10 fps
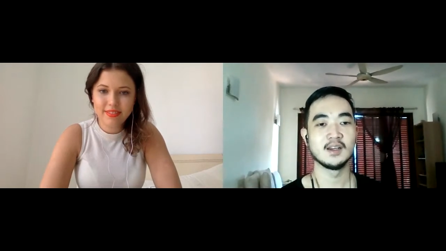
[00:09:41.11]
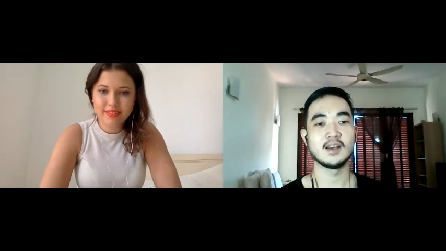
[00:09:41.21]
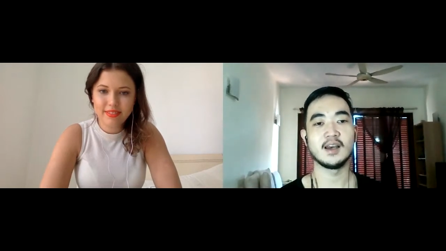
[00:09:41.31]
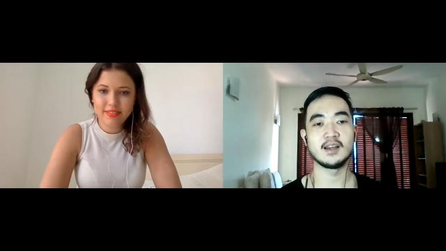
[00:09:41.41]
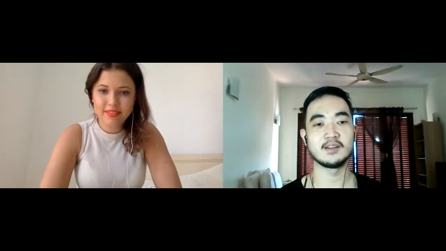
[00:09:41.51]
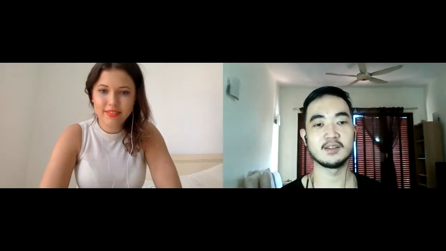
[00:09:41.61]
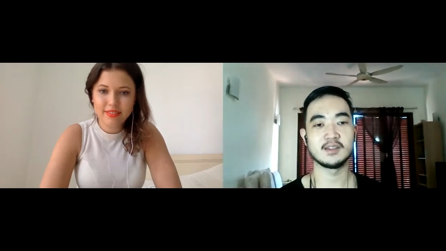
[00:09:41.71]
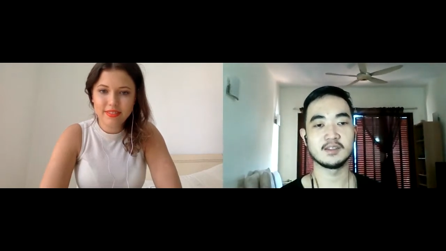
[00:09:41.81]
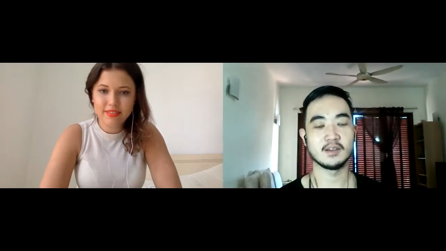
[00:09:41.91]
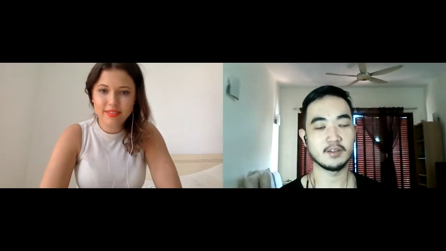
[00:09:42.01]
Speaker 1: And
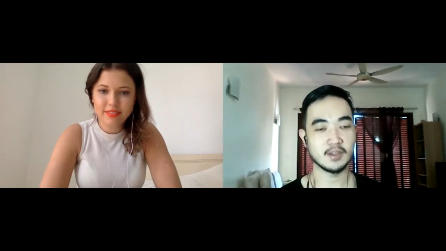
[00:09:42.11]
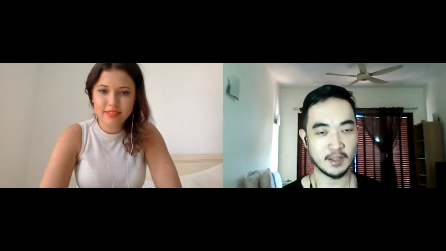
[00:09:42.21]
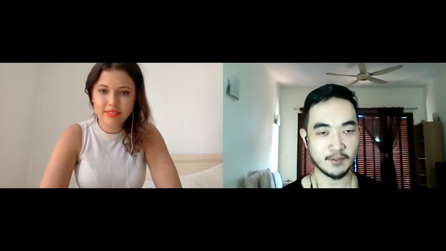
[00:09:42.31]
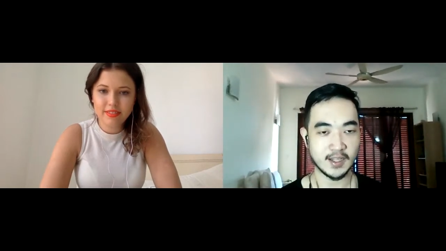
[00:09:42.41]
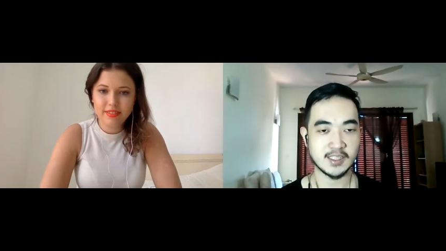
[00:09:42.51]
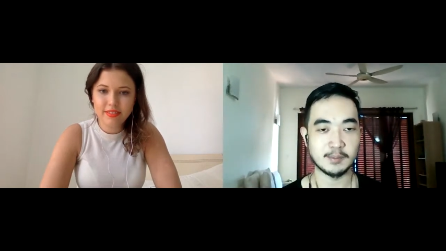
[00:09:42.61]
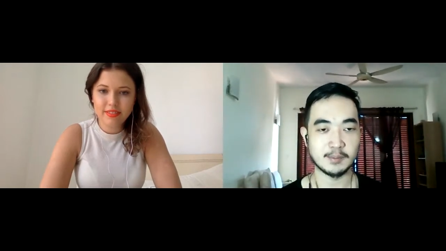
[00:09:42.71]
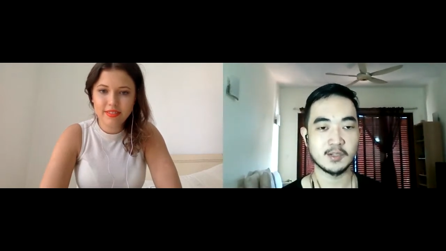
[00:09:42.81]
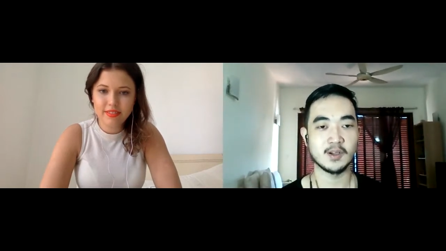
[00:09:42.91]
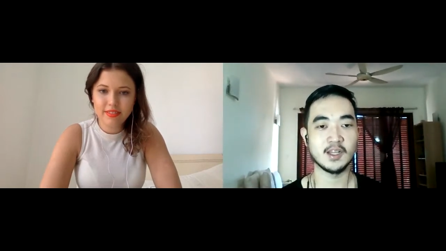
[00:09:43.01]
if they
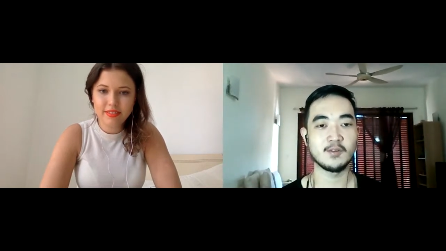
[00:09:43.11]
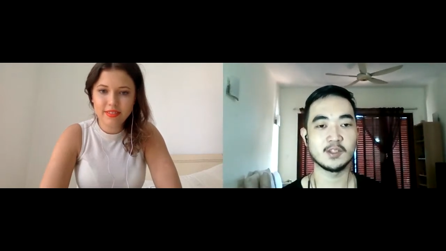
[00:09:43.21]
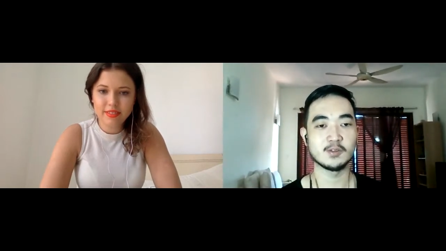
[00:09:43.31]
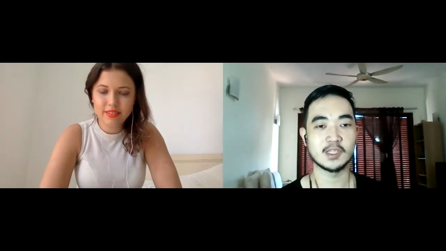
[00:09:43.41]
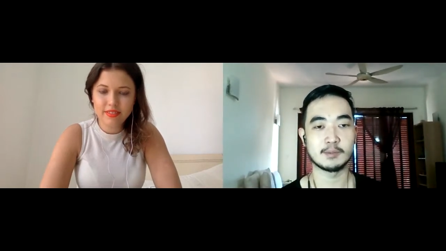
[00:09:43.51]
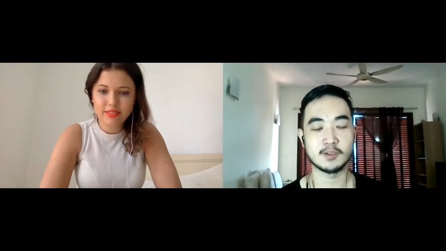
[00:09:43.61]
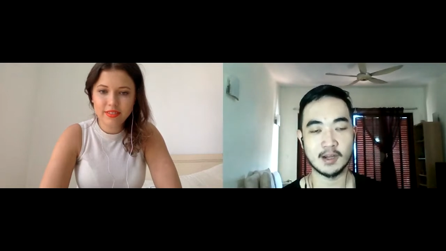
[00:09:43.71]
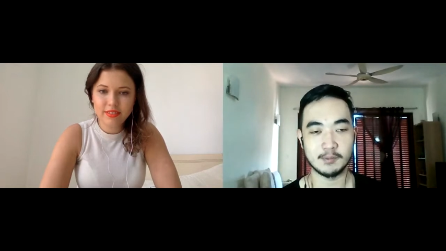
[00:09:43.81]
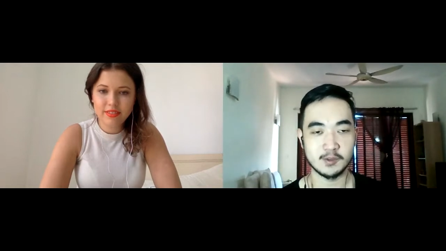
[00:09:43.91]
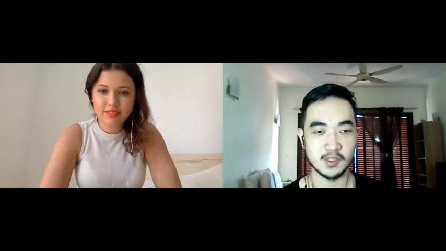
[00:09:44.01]
subsequently want to
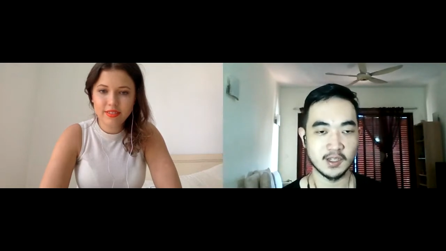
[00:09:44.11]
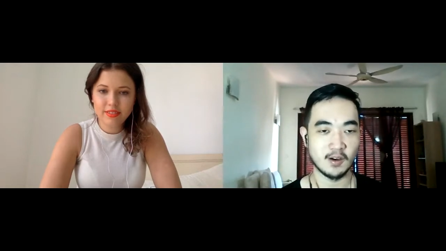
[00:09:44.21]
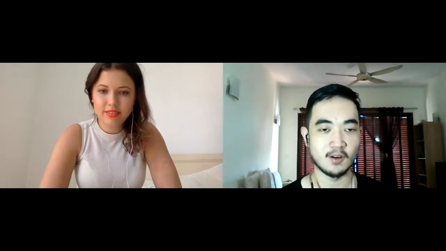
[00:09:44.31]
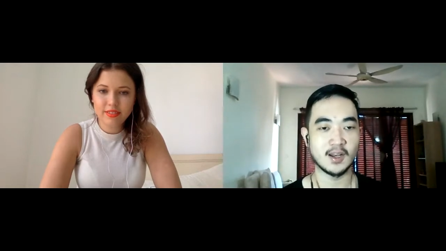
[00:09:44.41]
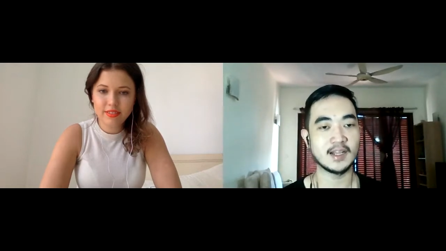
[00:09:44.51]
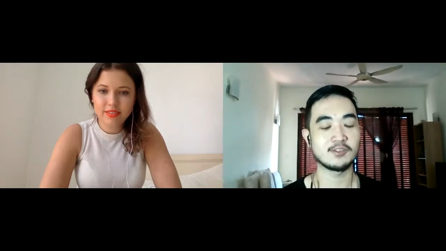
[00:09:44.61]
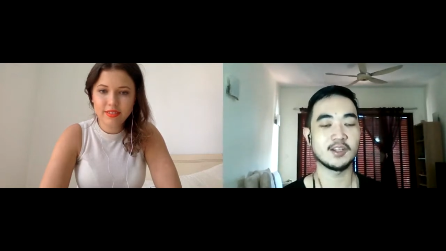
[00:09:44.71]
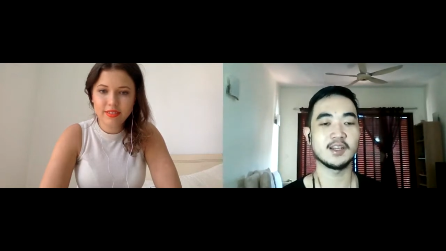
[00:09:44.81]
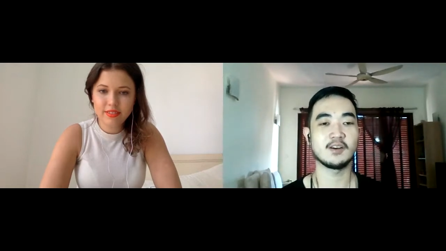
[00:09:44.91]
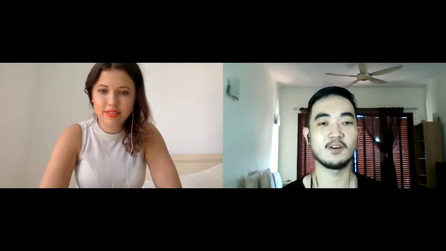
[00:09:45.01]
subscribe to the online
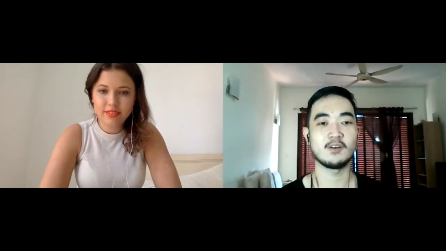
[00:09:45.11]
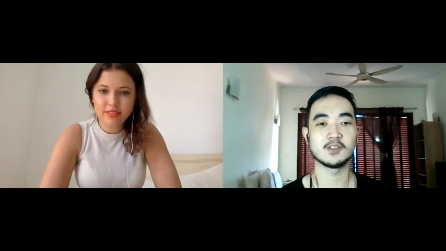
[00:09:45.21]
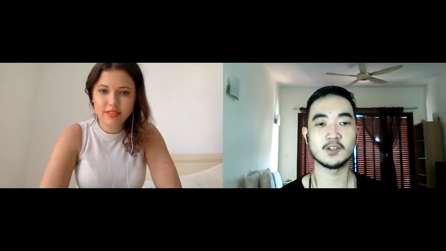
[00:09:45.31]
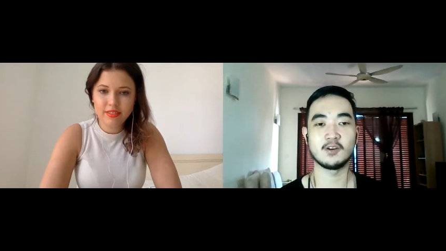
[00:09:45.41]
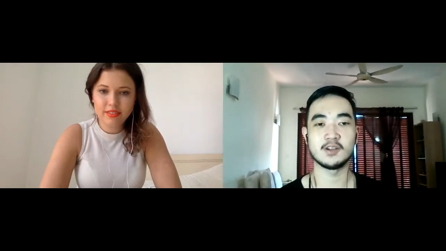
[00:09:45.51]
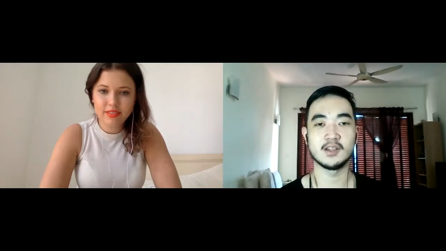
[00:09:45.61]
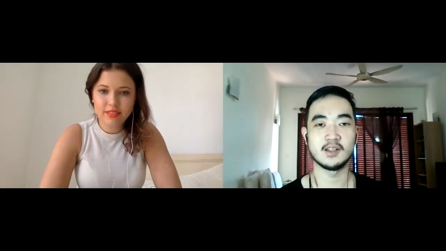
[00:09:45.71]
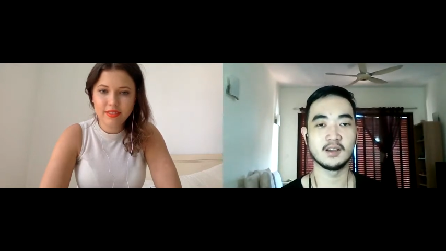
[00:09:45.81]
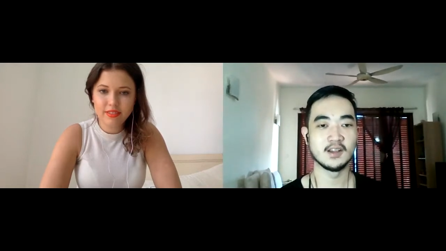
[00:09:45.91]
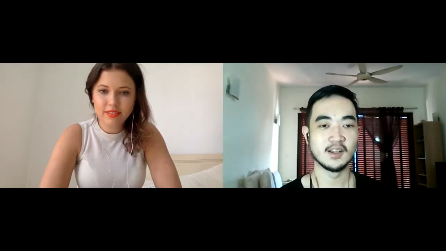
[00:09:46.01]
training course or the
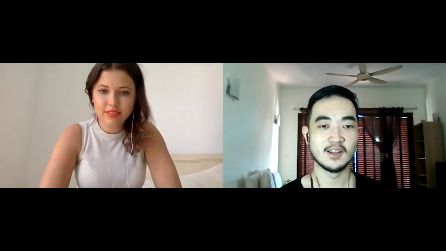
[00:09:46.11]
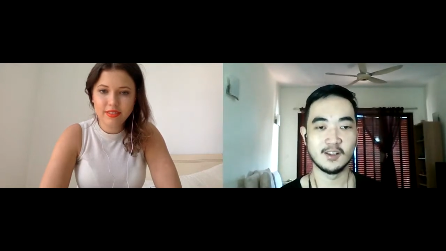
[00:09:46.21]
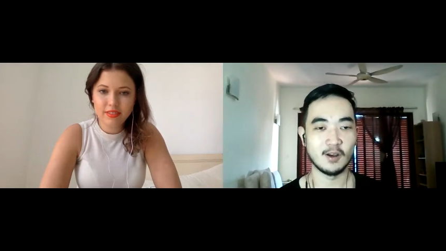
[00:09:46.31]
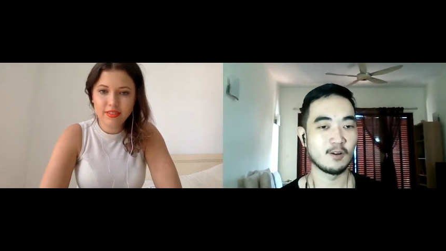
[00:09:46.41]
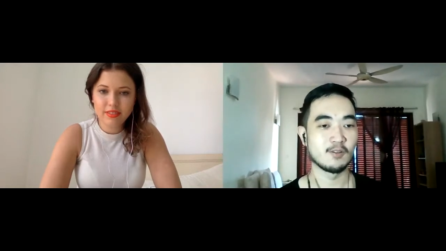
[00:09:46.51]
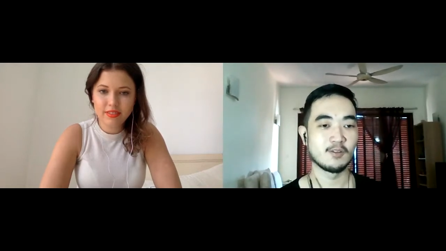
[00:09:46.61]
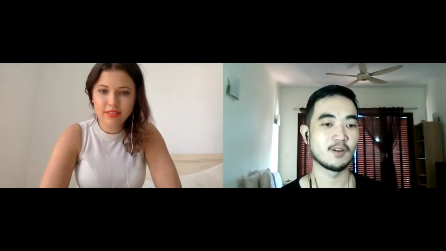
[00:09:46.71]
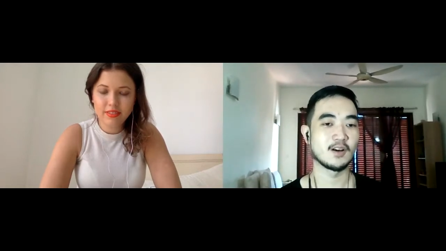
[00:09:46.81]
long